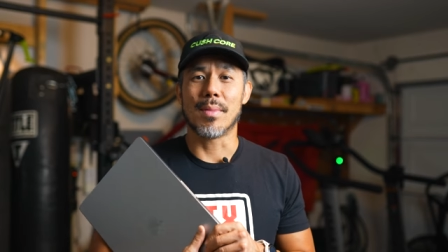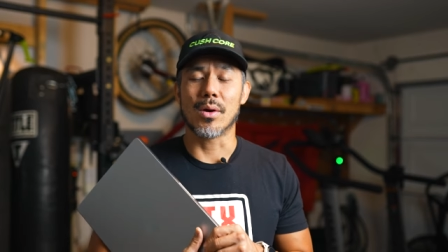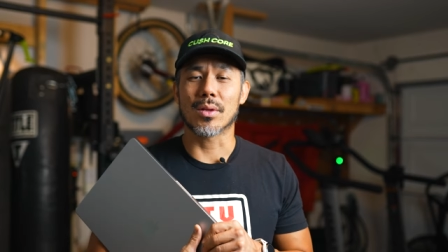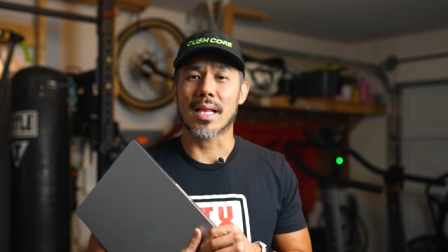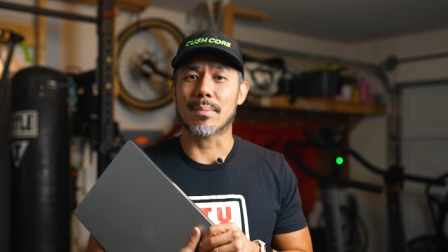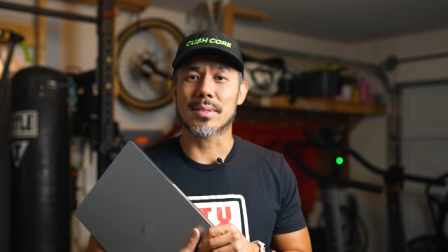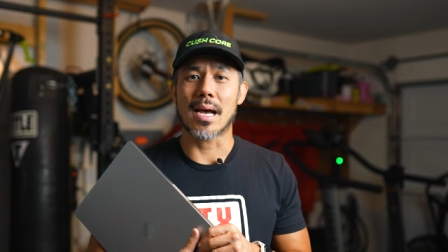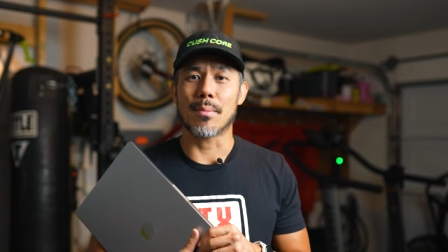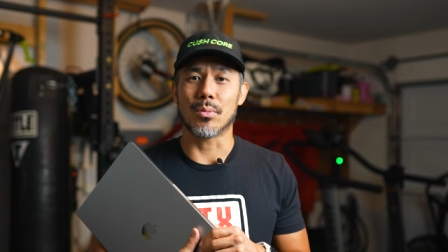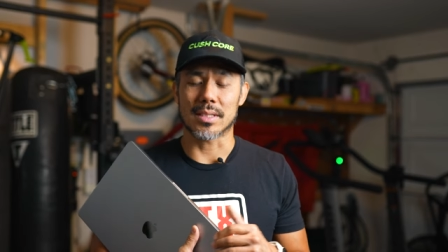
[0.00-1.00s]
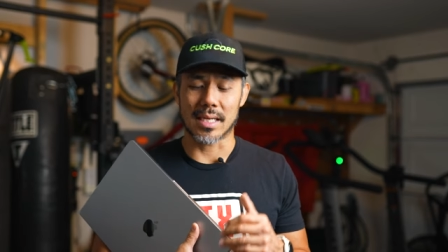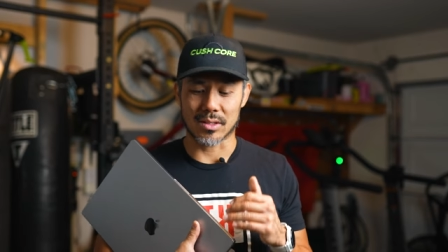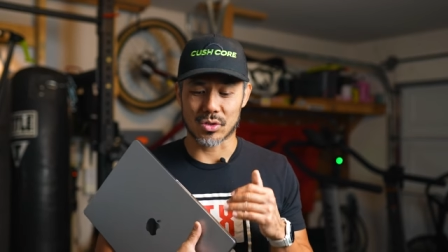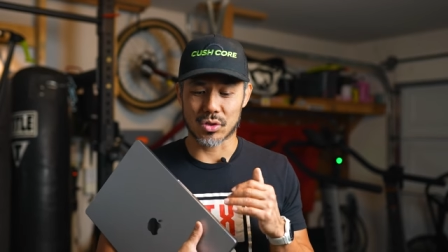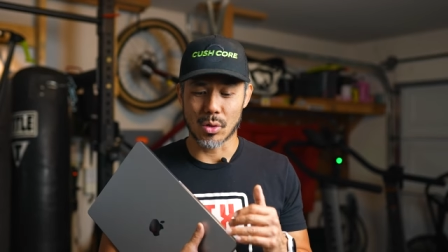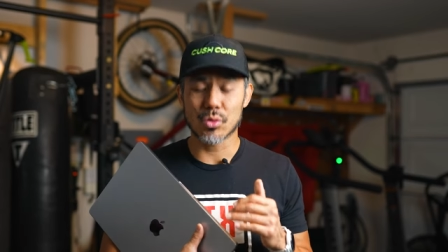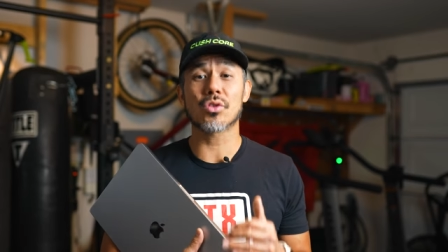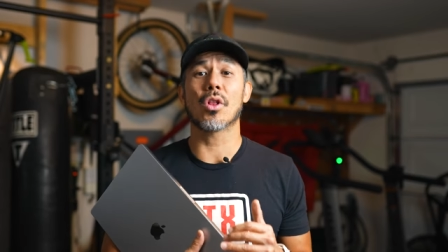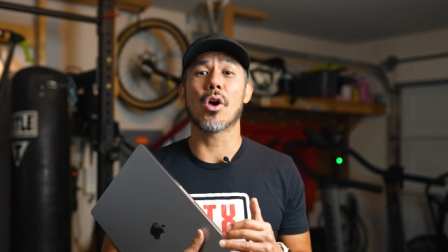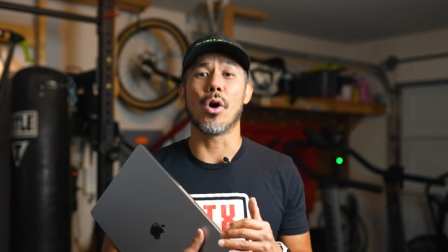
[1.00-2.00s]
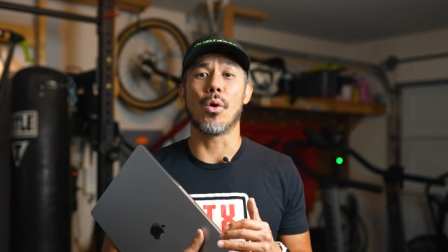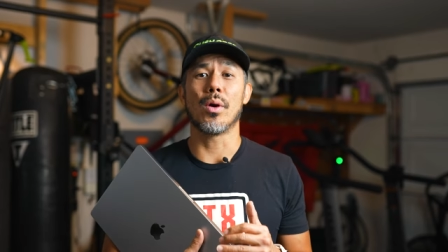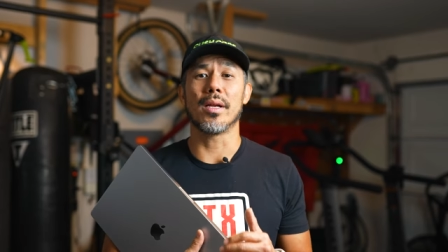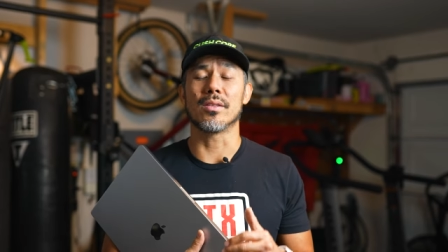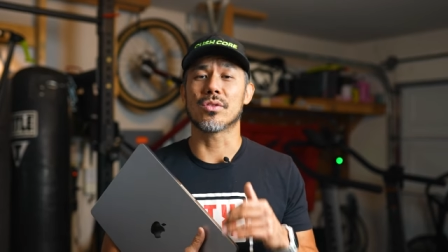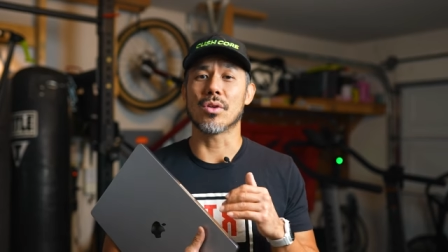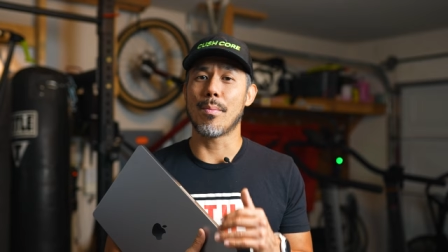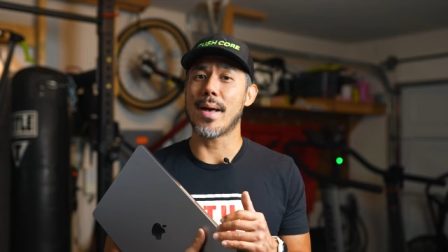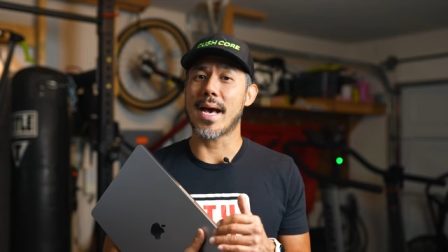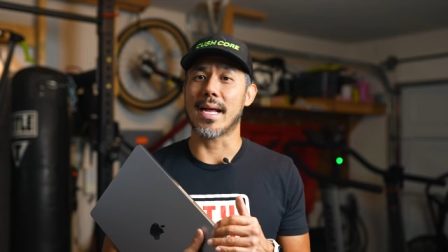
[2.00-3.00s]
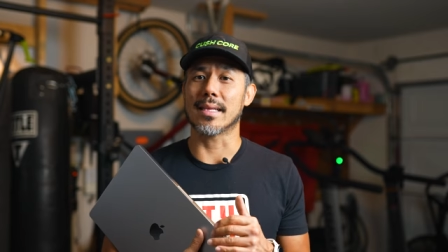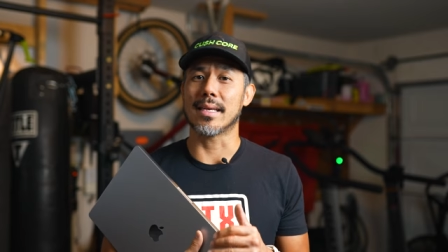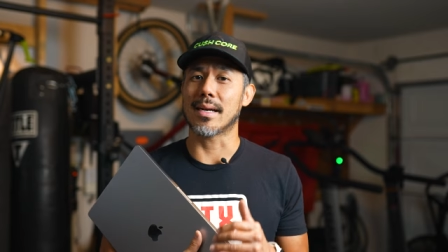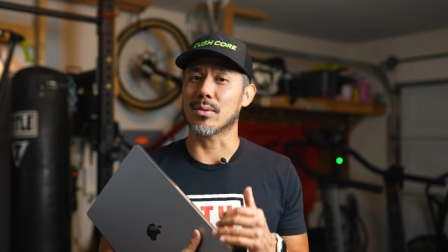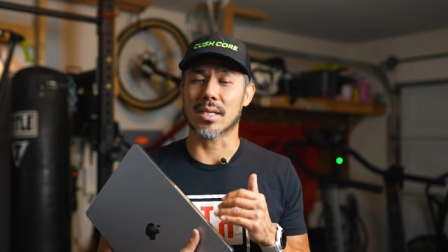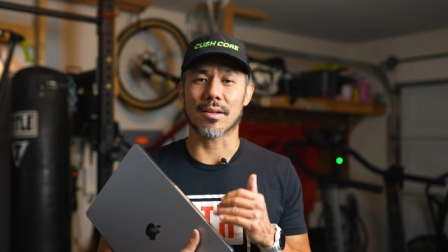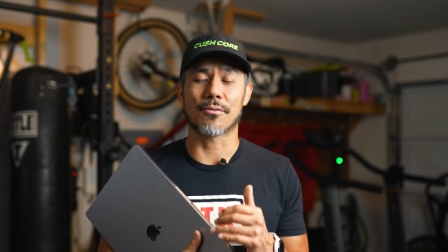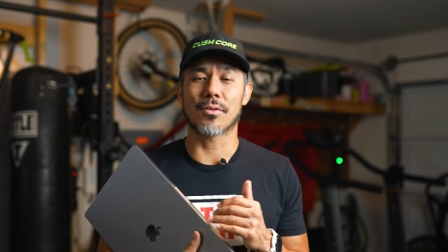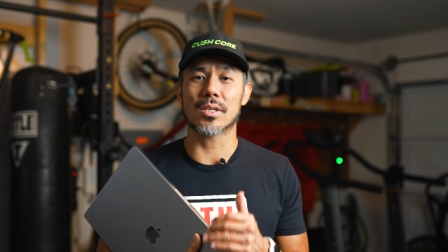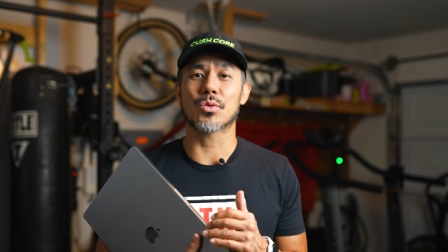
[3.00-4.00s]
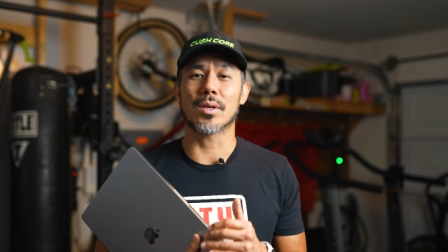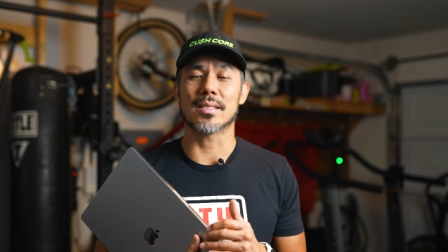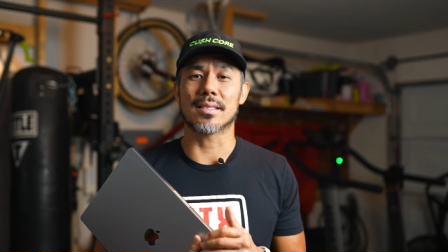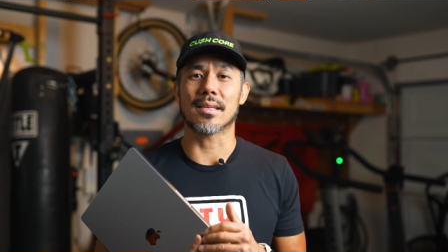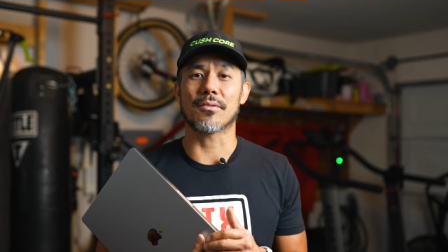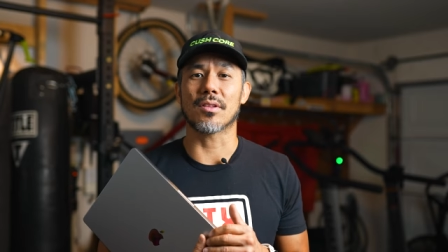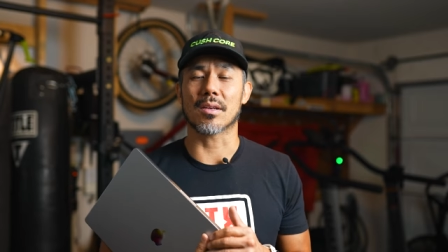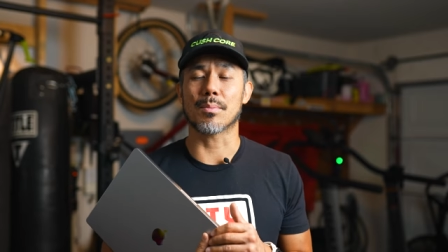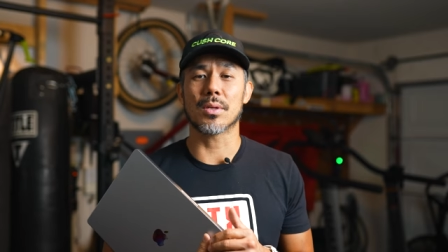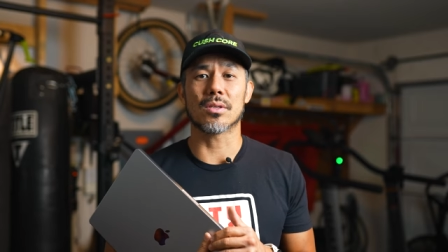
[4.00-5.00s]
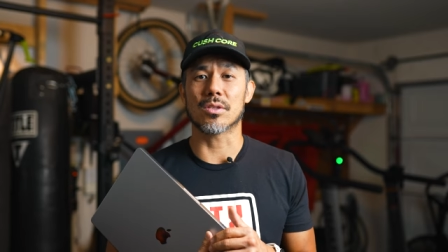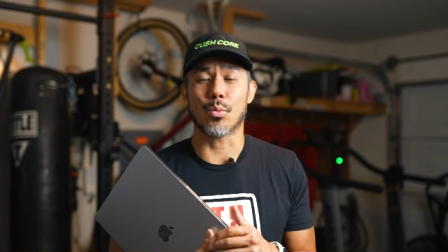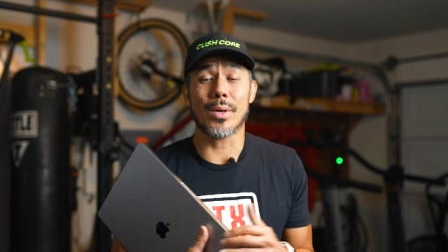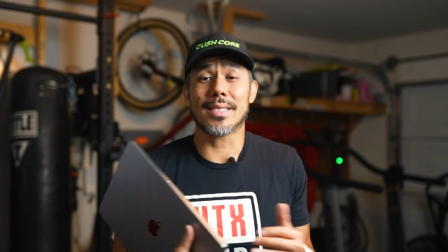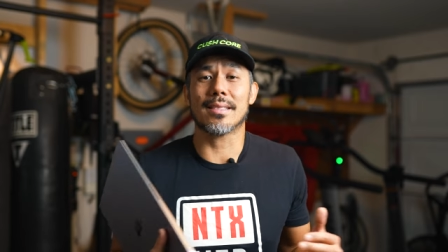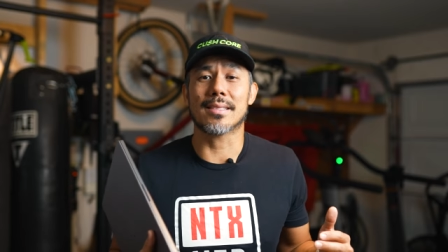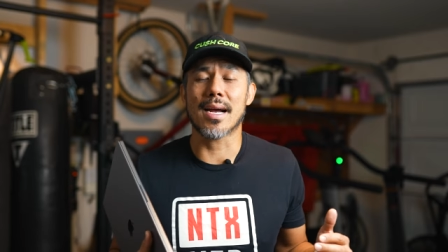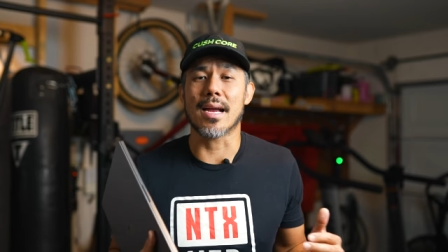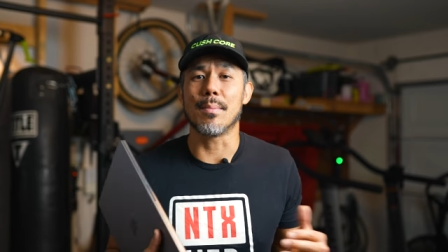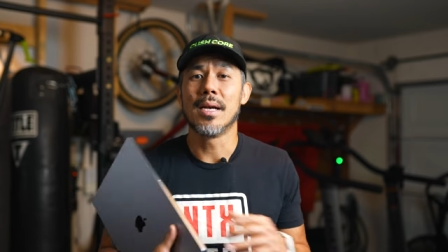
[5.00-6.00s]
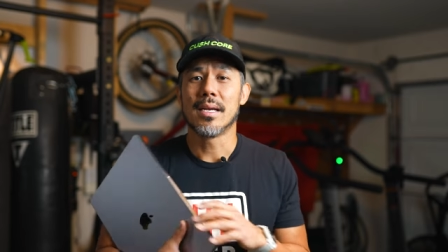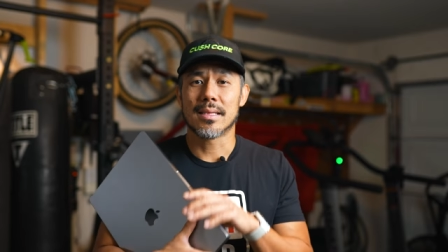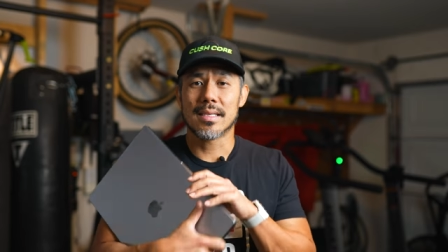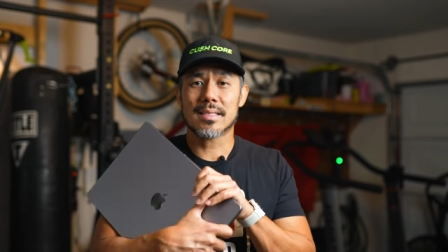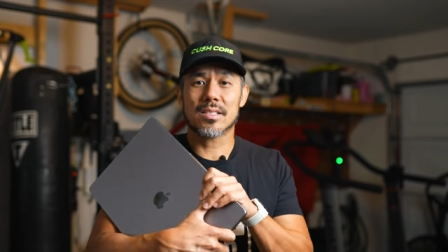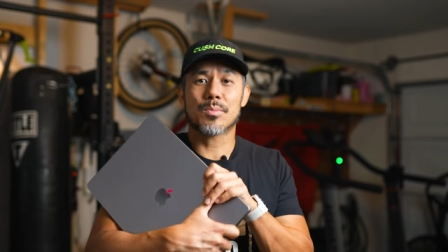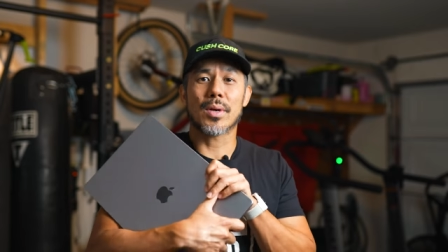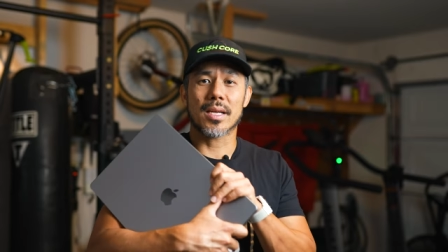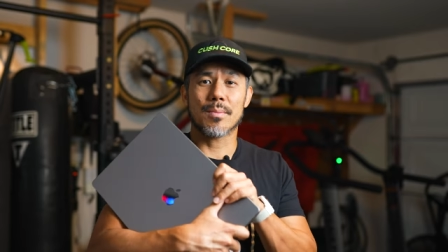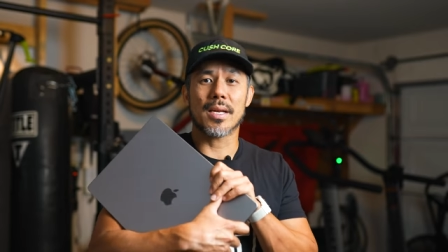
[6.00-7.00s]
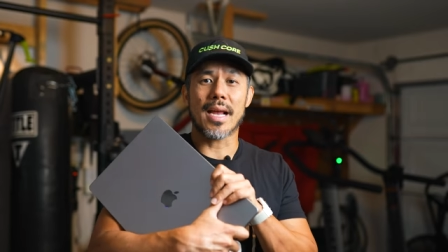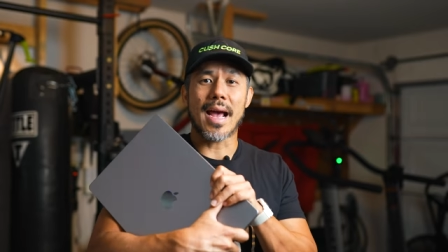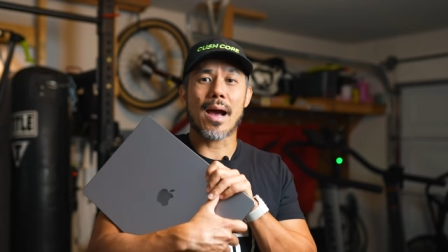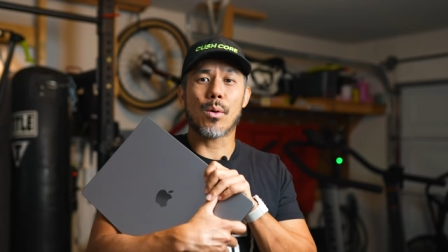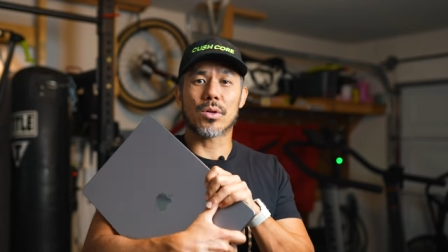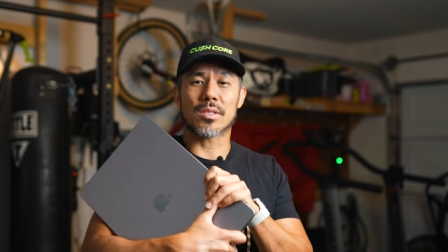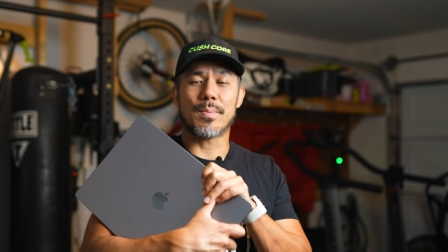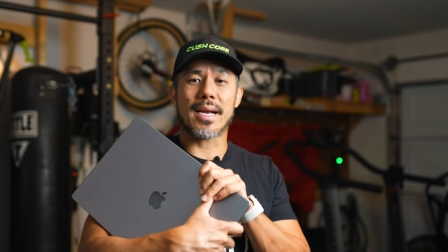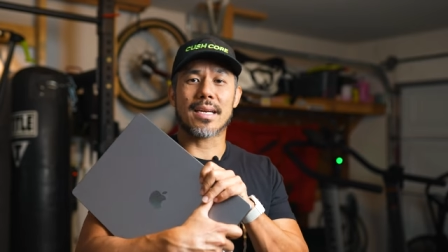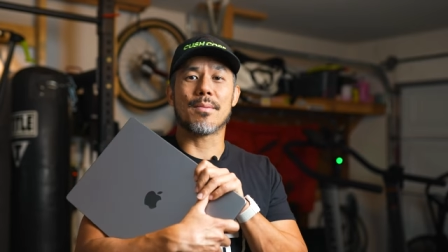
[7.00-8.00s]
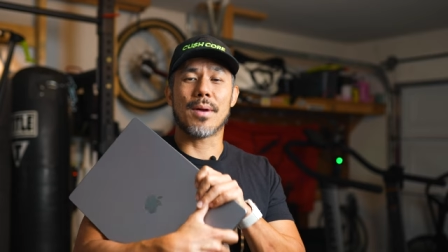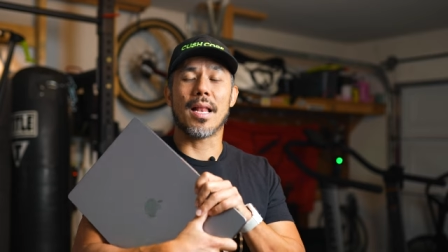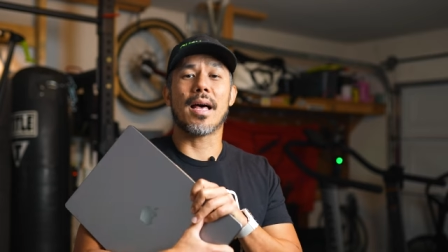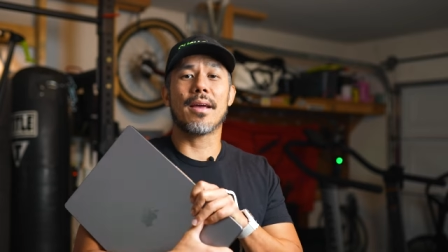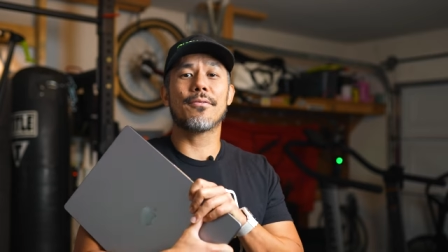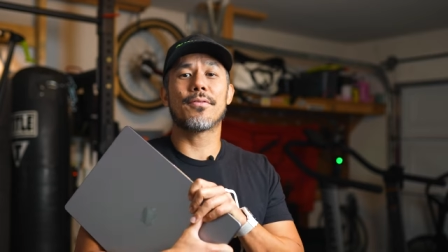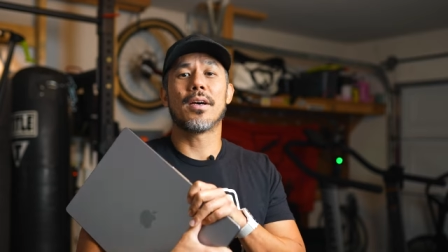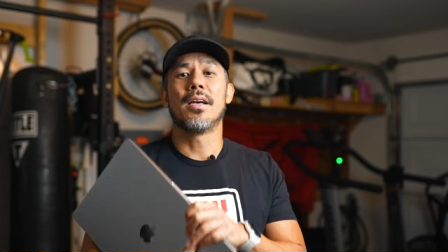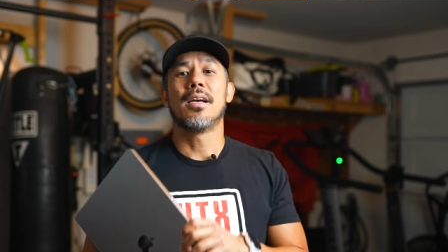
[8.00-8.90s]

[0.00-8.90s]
My old laptop was getting so slow and so bad that I was getting frustrated sitting in front of the computer, just wasting time. This is bringing me hours back into my life.